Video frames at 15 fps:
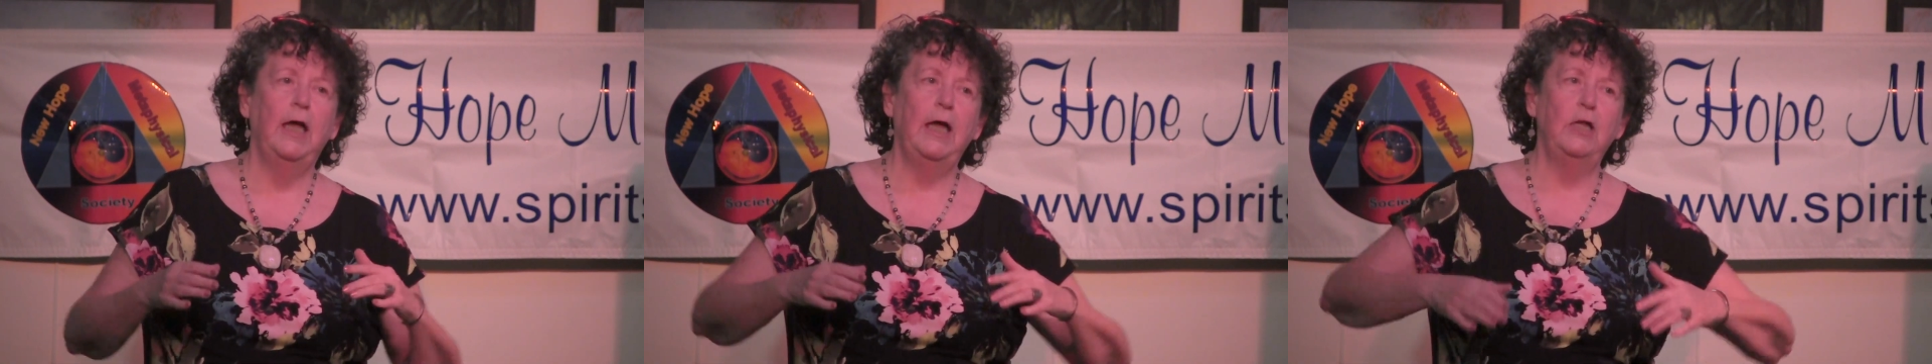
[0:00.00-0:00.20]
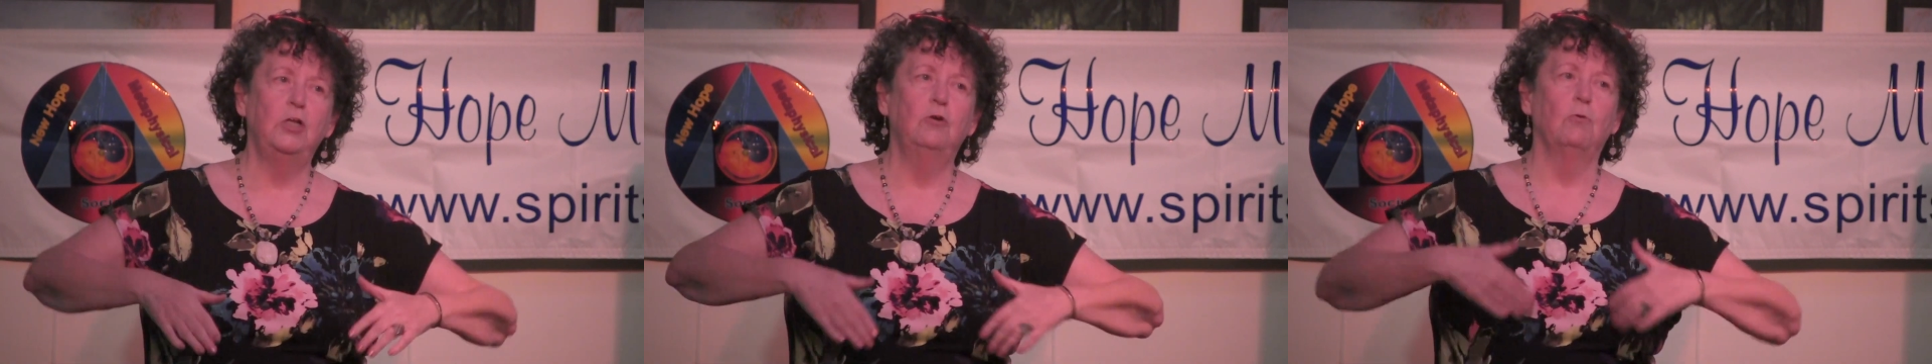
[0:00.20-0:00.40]

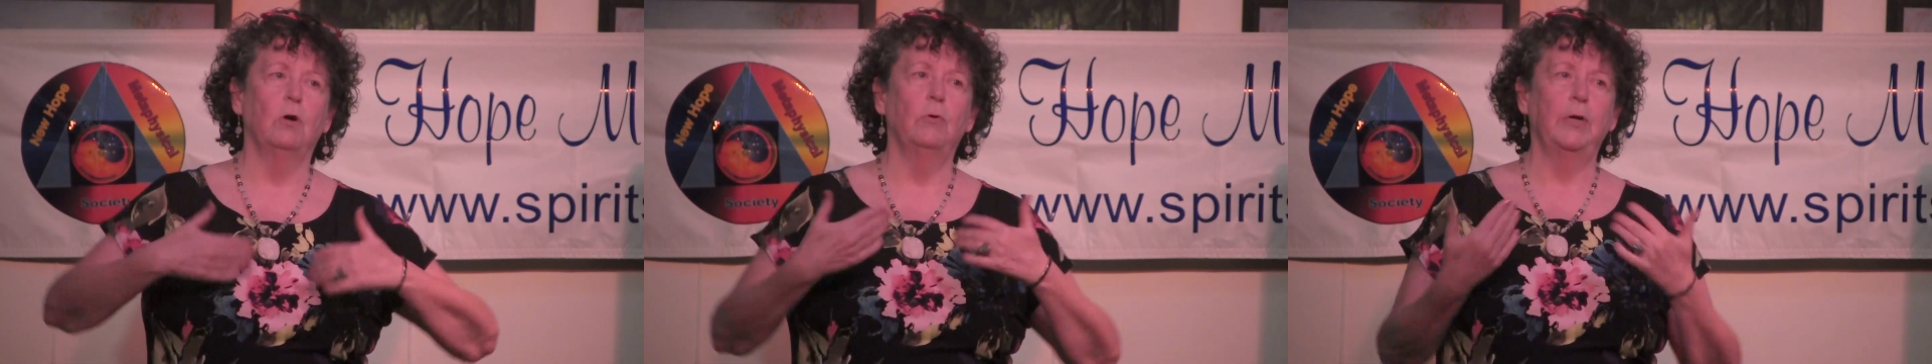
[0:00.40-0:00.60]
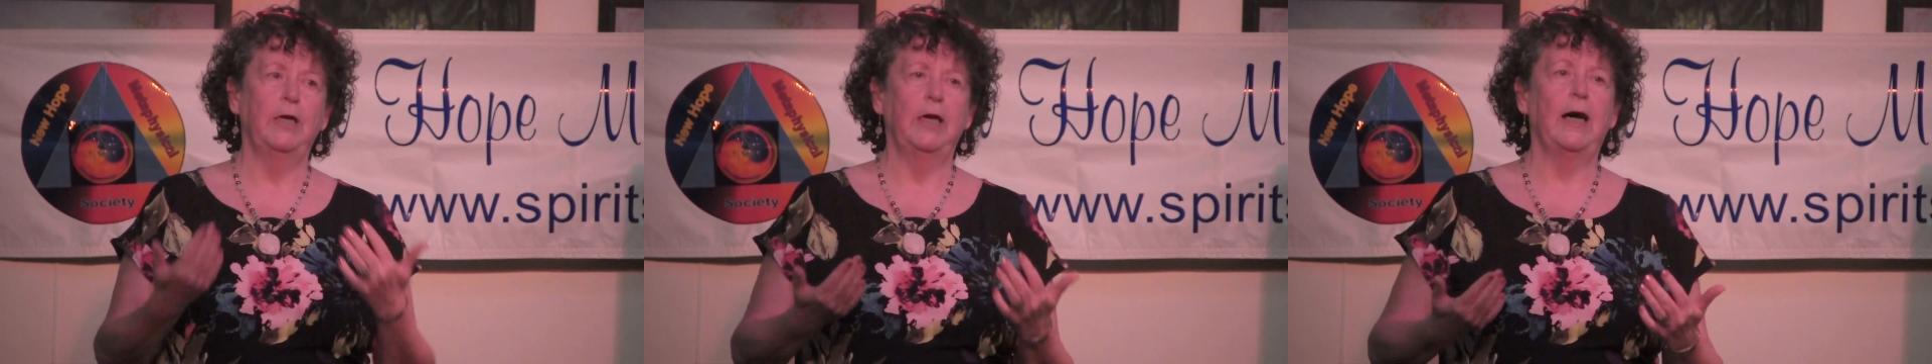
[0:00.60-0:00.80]
and
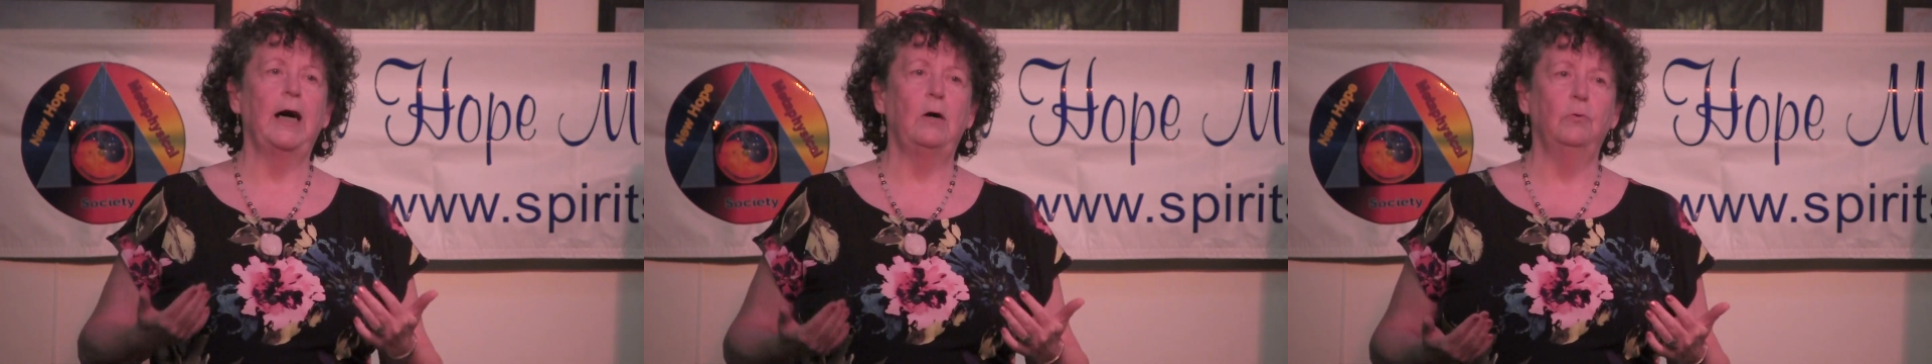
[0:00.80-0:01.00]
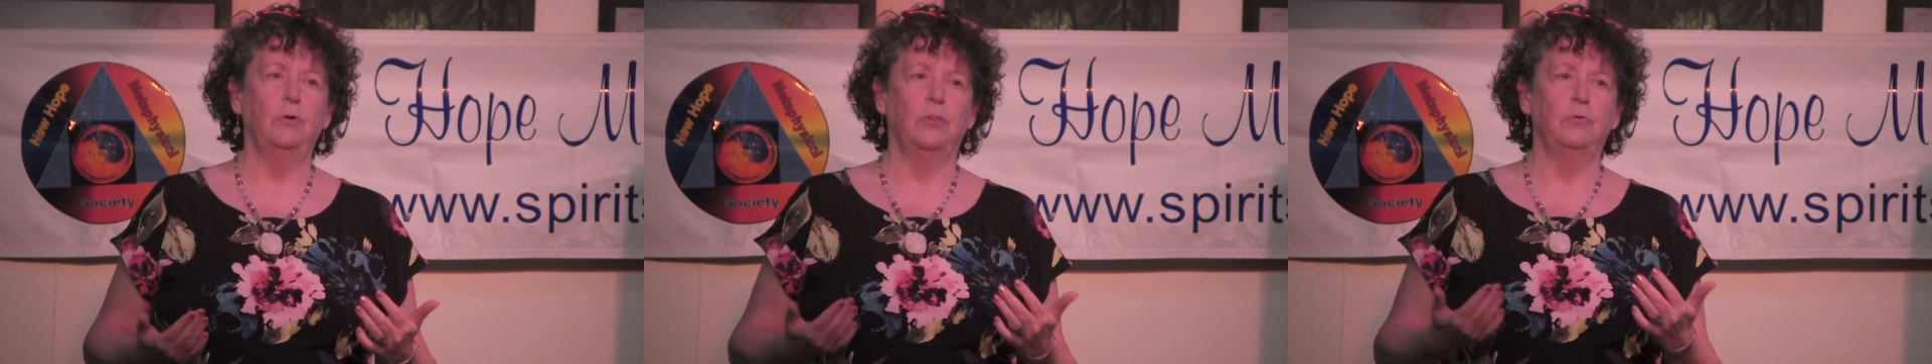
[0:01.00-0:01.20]
growing
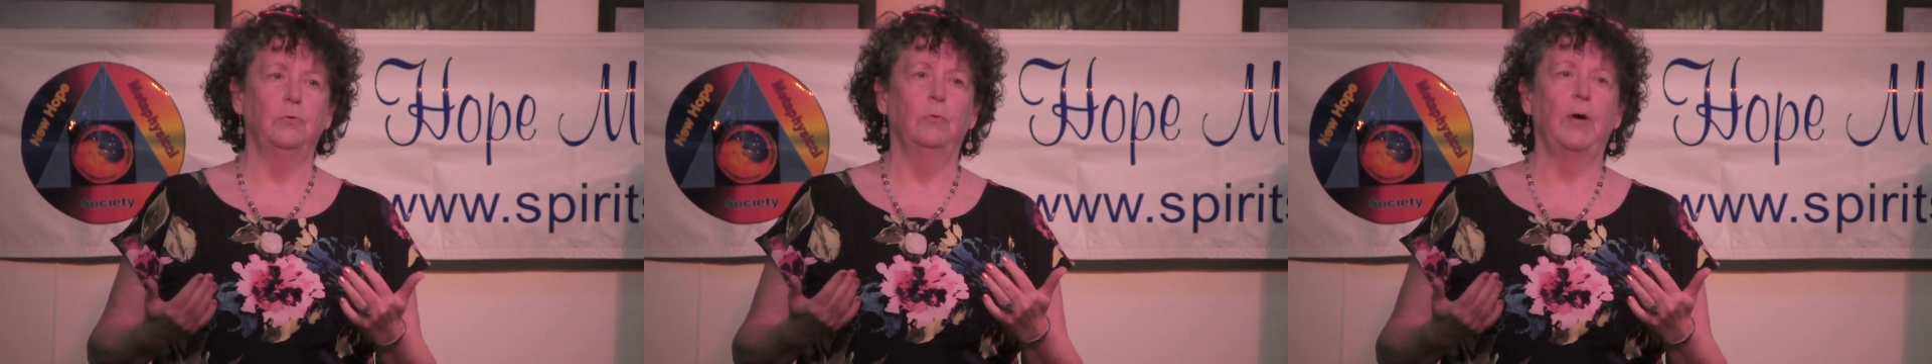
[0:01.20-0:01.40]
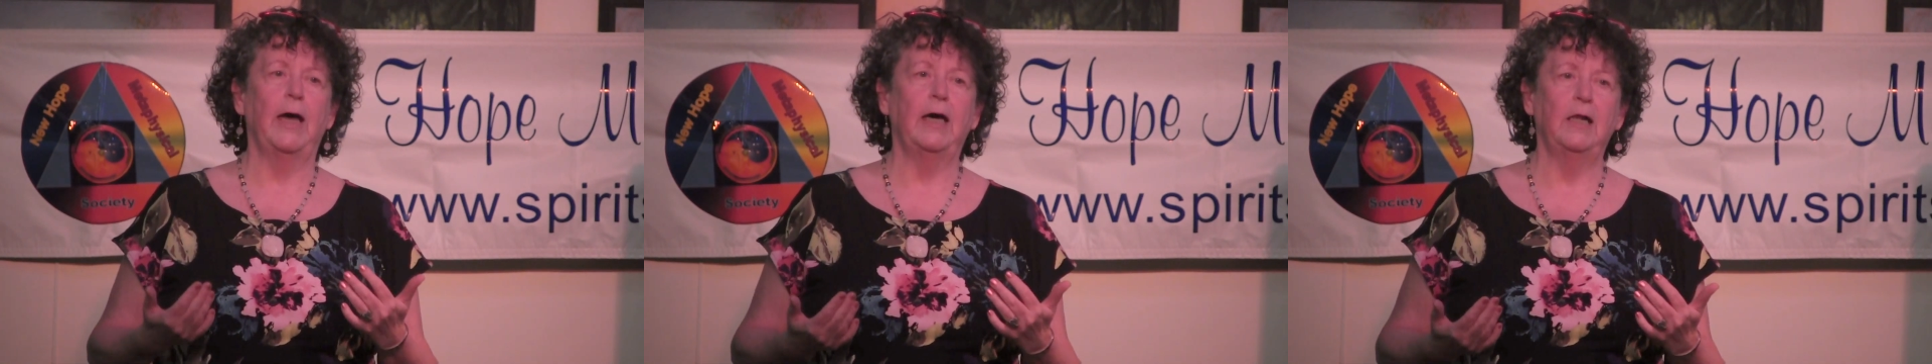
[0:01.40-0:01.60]
up
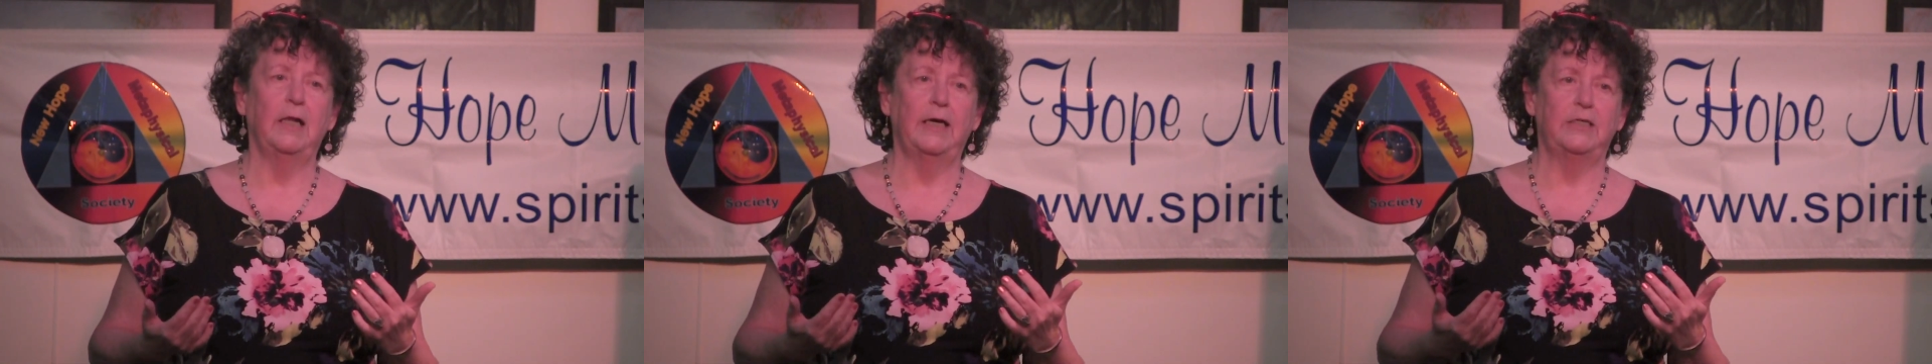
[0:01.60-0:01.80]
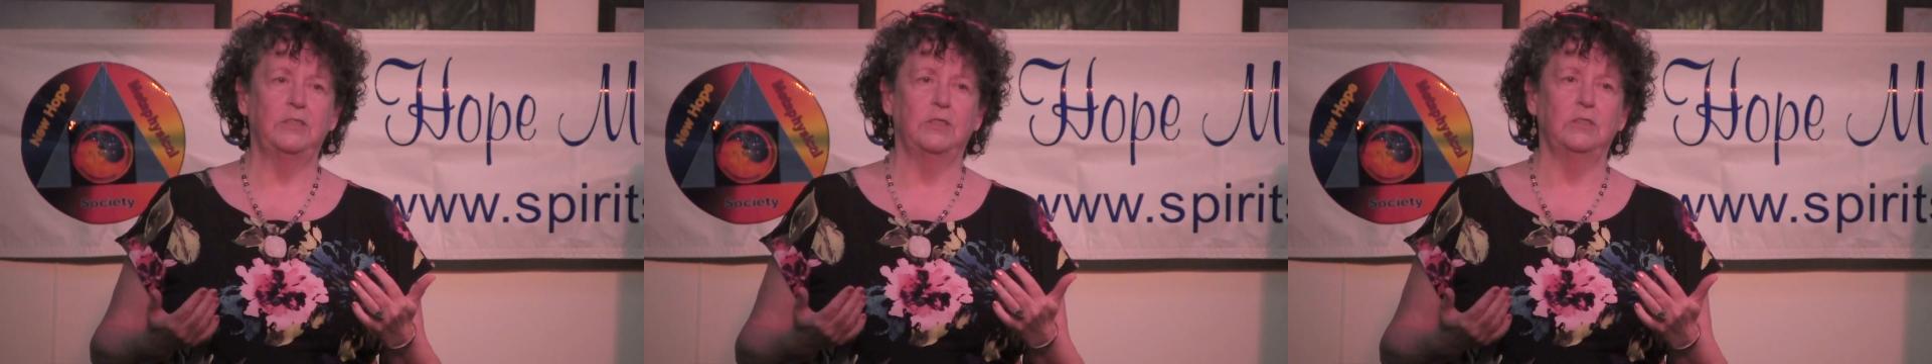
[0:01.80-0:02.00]
through
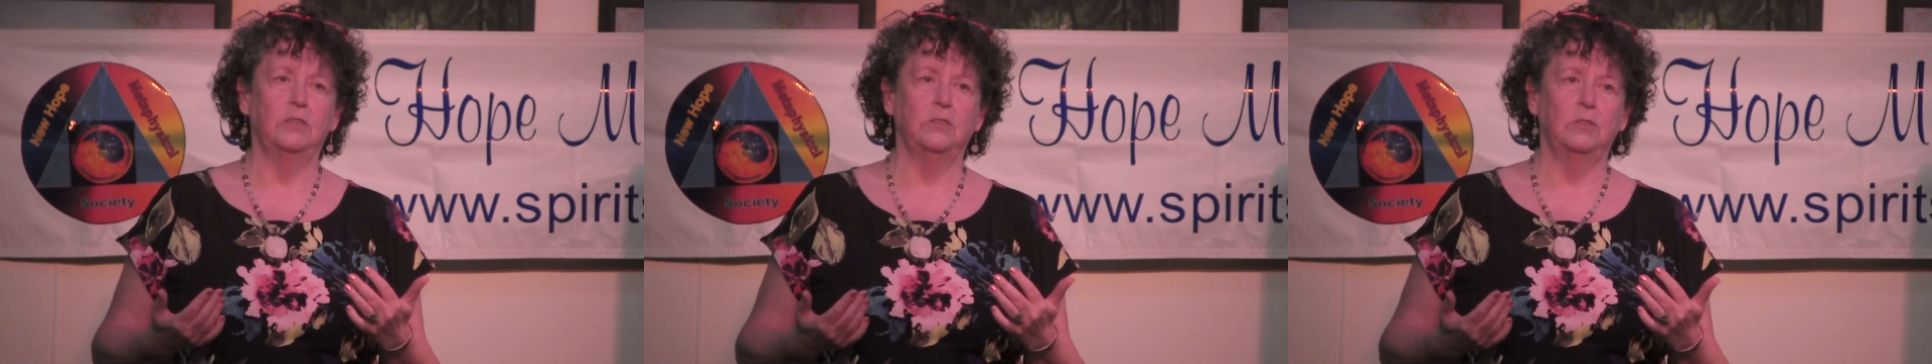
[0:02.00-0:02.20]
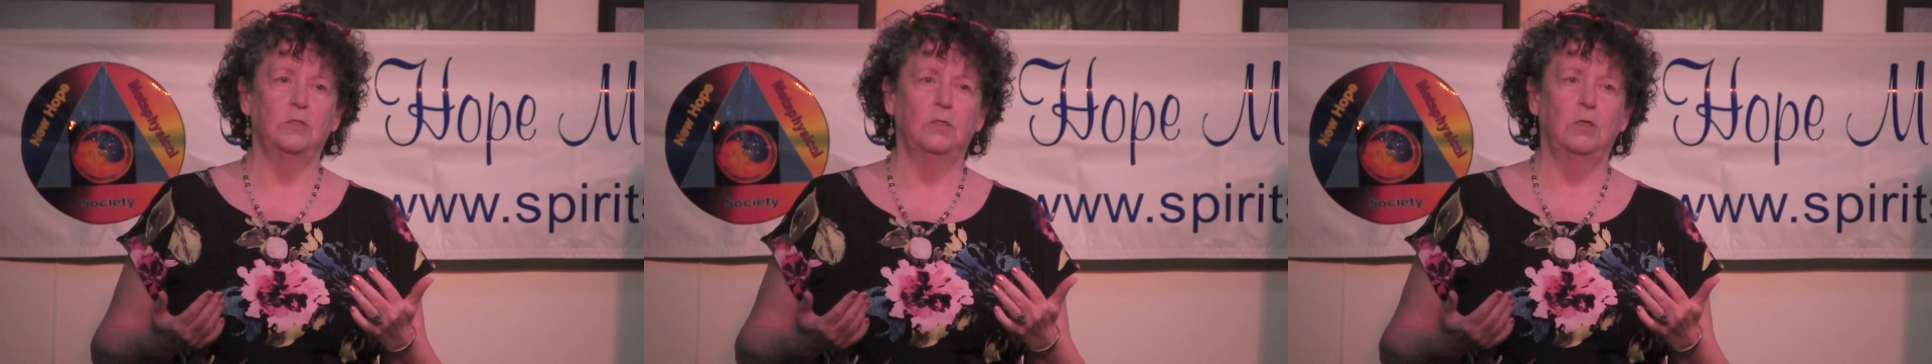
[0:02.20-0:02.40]

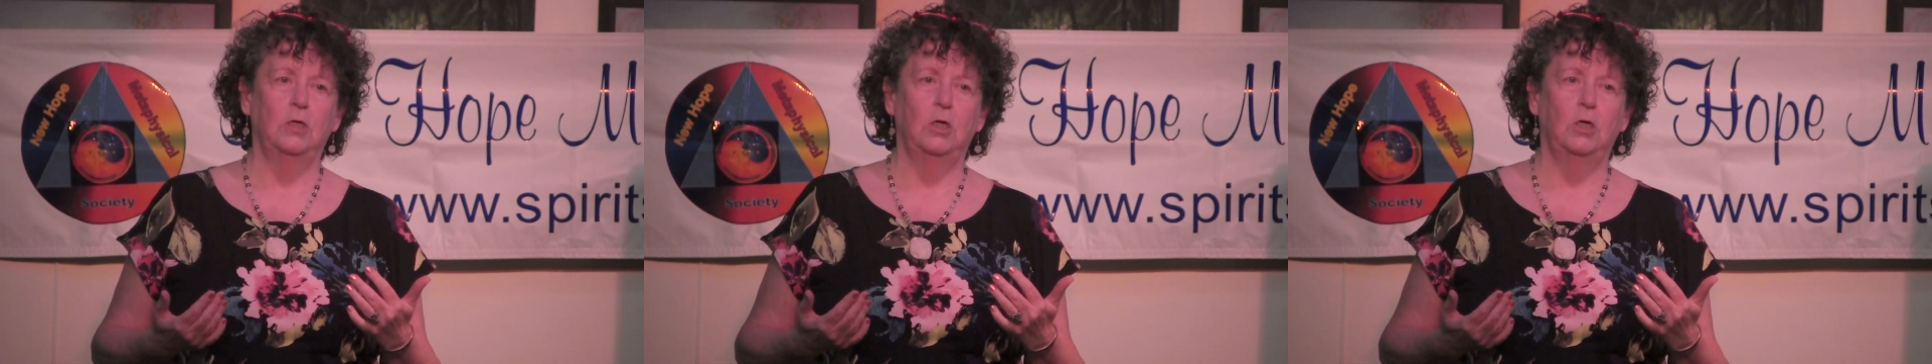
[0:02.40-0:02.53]
adolescence.